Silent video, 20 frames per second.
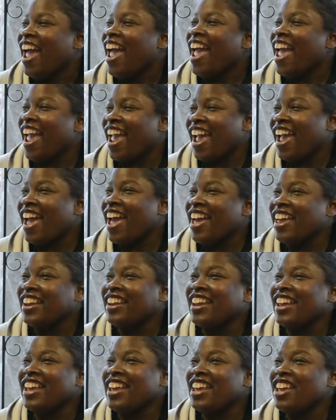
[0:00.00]
And
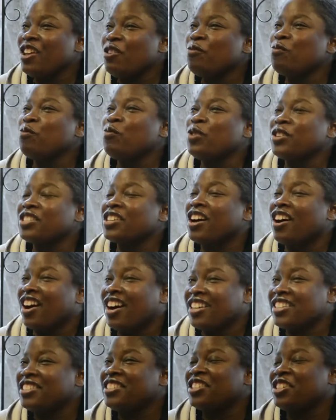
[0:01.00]
it was
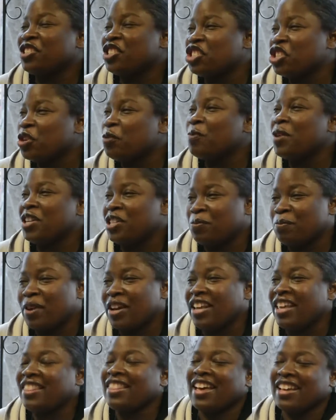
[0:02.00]
costing so much
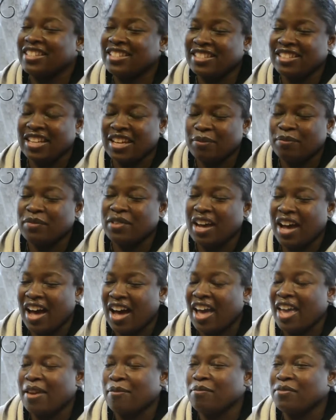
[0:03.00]
money that
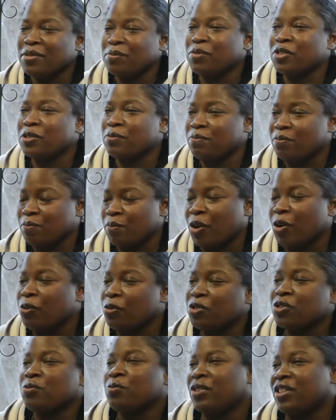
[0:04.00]
sometimes
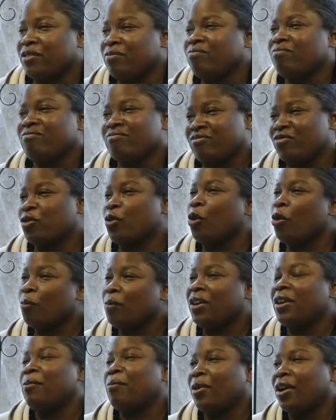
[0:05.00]
Spokes would throw
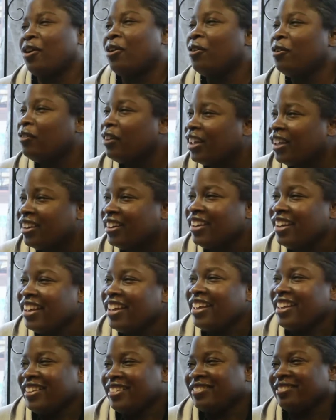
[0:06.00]
me a bone and
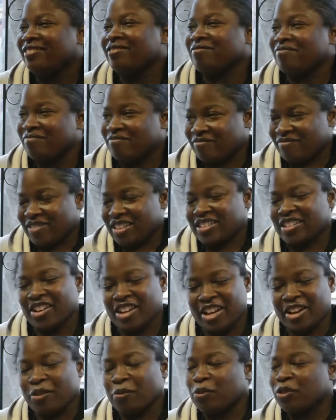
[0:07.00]
say,
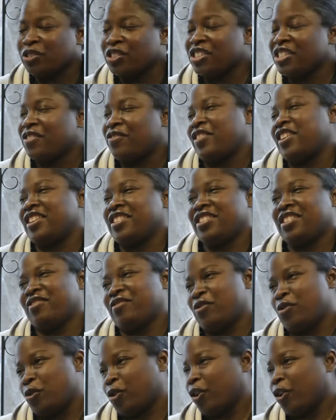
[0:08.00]
here, we'll just fix it for